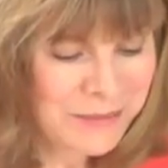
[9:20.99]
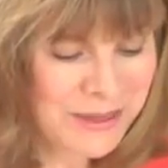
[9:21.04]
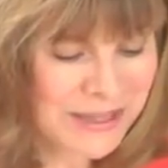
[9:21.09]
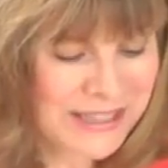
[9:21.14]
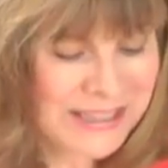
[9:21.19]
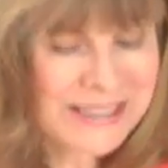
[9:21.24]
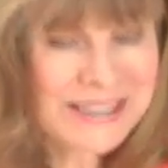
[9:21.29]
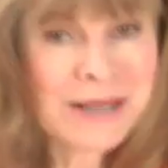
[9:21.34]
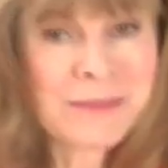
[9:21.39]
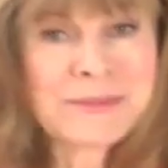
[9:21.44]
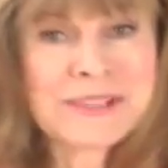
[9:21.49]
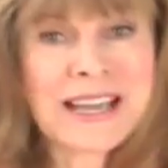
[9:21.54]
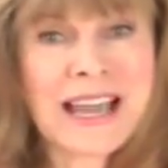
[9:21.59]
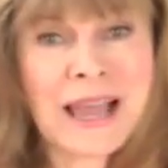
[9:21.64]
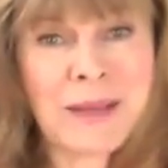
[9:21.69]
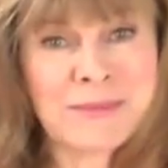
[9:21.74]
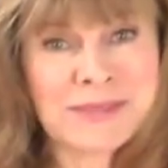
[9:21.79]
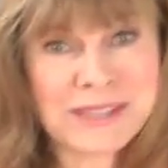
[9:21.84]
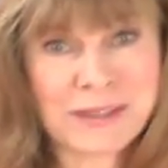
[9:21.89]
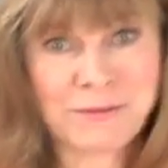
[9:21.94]
because
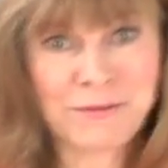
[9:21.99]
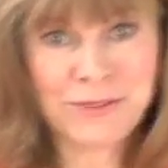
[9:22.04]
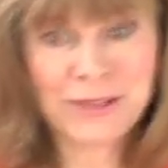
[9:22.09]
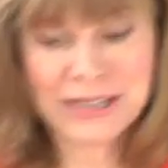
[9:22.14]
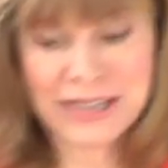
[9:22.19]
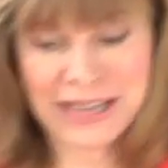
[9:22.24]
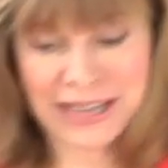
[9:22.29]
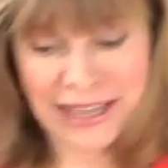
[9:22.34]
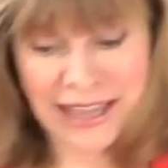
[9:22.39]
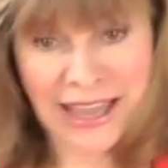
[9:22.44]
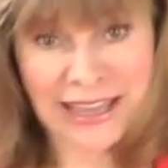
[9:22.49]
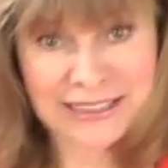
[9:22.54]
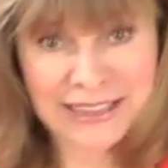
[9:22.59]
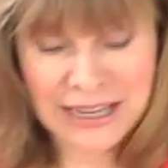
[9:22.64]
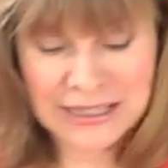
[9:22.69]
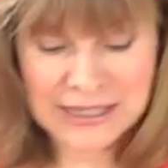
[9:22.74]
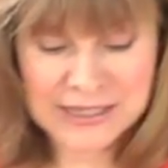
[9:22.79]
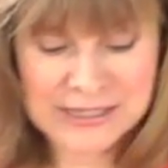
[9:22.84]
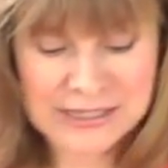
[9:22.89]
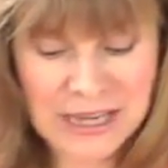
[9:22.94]
sometimes the filling can
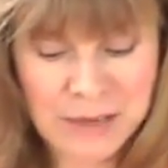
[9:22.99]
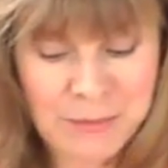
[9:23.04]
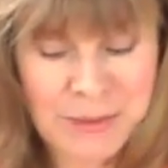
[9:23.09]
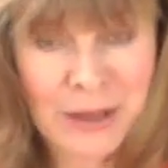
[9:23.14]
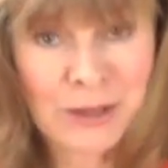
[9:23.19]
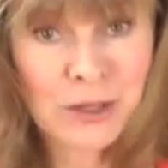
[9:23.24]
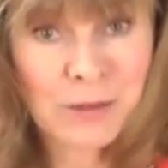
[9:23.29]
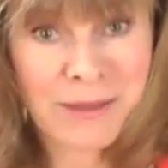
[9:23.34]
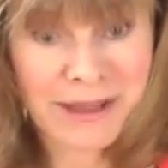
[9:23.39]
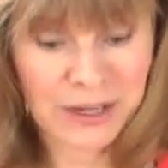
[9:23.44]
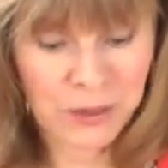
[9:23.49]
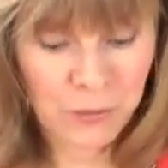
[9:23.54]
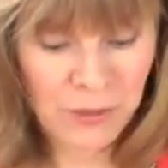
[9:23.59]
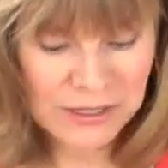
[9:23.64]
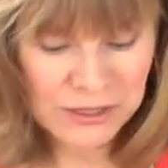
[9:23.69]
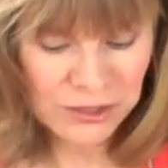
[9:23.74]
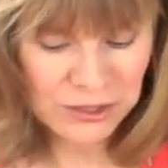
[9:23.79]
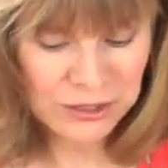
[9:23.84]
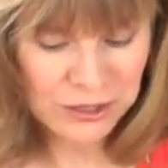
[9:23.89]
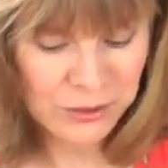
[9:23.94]
kind of seep out no matter
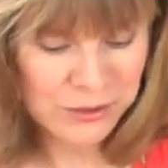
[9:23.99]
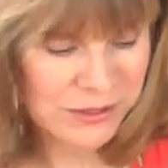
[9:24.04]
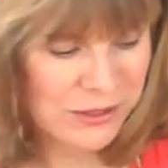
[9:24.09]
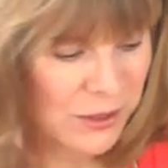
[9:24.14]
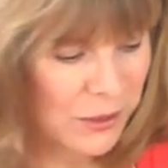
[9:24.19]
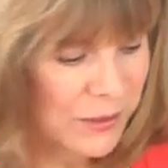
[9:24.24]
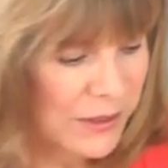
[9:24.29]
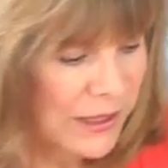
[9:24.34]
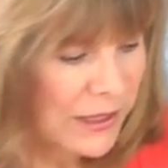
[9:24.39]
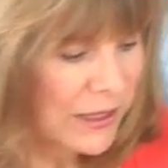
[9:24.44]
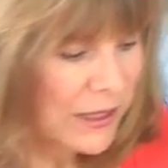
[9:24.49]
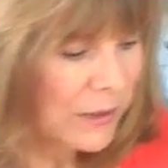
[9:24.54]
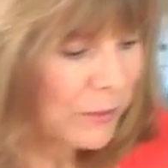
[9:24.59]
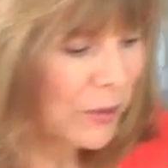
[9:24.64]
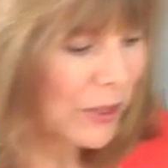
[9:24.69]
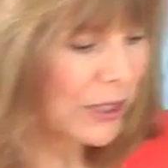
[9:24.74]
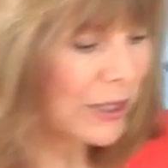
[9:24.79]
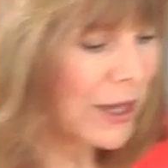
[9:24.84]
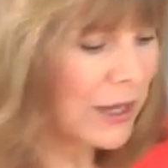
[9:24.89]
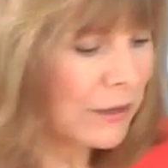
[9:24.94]
what you do. So
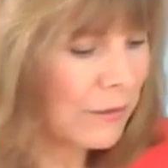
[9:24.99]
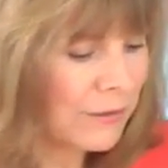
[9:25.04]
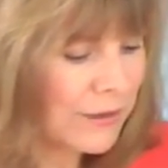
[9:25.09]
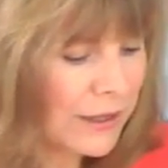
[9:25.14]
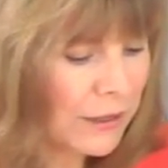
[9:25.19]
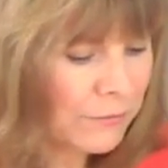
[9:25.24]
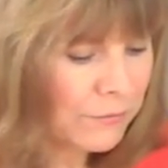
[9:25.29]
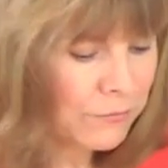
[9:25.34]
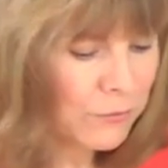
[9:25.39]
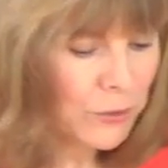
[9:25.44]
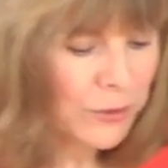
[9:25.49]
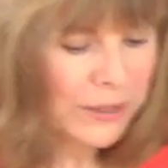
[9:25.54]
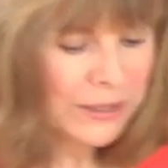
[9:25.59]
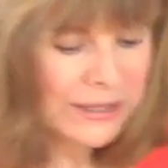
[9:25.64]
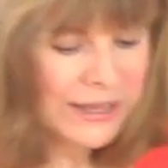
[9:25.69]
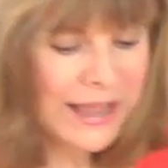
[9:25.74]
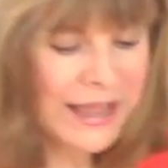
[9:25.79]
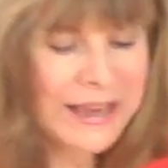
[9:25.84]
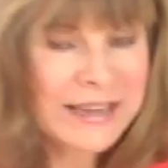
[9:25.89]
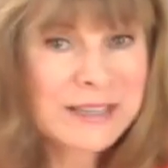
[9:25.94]
put it on a
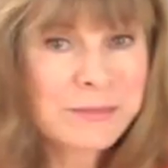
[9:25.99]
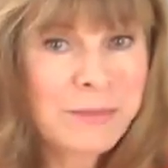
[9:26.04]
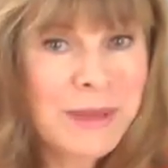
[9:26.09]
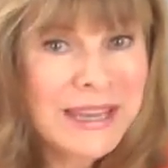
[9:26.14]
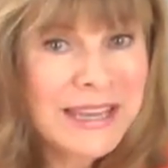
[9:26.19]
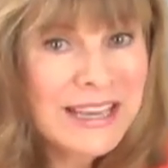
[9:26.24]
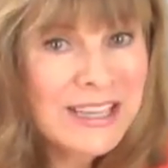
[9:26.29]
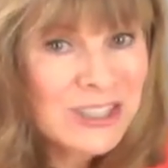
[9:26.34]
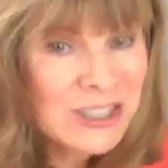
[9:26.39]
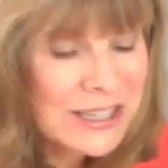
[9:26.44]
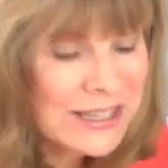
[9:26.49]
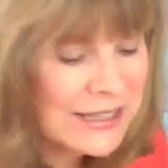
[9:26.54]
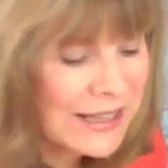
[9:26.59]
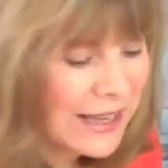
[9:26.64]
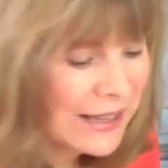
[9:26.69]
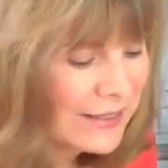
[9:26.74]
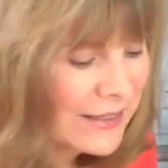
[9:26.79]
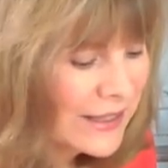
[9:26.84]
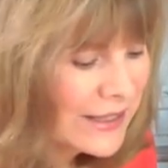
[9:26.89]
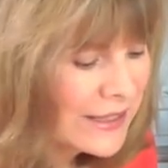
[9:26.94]
foil-lined baking sheet
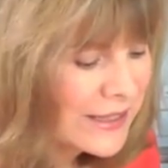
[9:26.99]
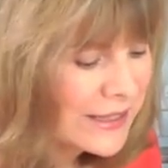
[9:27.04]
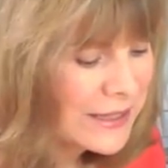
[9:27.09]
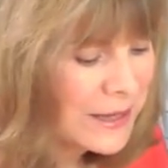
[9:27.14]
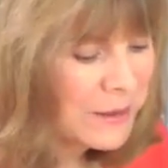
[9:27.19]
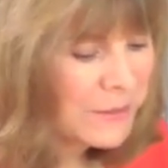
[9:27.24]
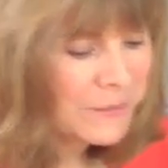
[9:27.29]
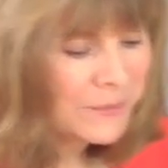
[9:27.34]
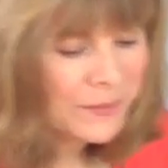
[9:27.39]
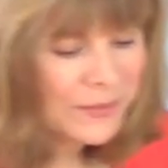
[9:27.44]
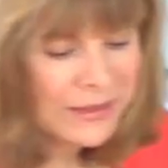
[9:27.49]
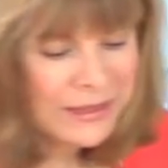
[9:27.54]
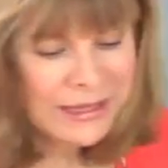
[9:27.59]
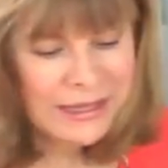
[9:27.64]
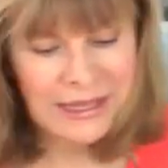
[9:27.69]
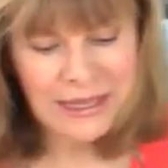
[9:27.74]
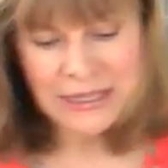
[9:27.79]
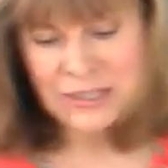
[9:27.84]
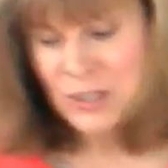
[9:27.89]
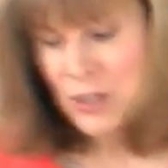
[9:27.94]
like this,
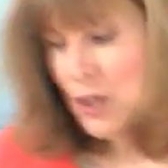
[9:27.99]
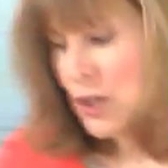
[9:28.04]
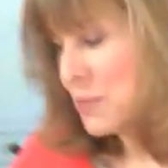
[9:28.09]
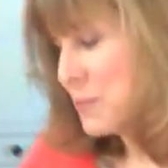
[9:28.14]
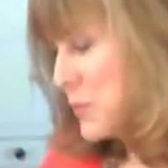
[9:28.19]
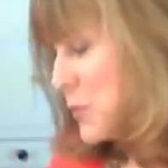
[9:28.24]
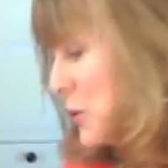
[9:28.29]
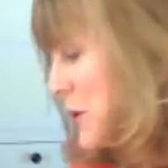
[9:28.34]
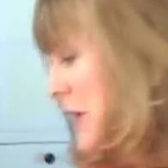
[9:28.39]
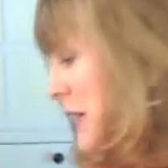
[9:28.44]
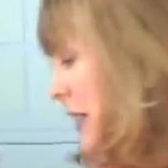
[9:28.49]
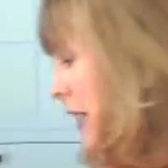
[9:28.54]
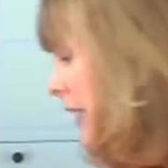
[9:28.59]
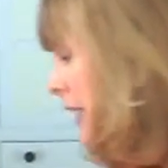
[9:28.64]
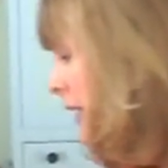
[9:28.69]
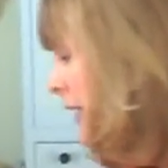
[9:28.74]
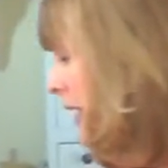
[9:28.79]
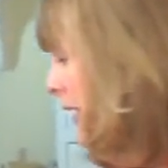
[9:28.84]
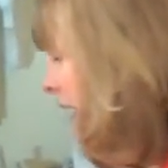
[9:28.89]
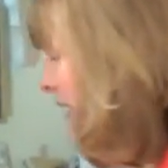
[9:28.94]
into your
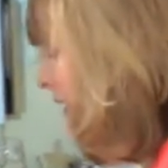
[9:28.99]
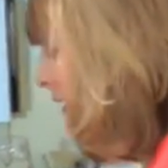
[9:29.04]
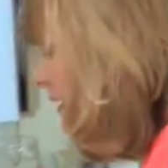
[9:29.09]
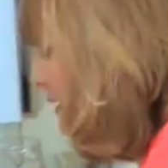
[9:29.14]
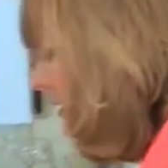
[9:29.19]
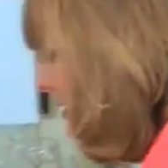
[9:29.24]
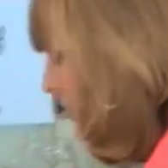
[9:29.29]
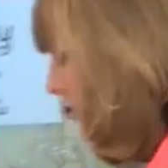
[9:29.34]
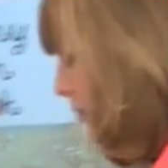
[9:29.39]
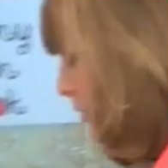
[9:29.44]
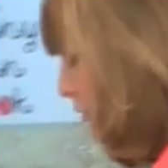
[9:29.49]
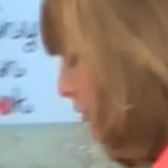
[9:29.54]
preheated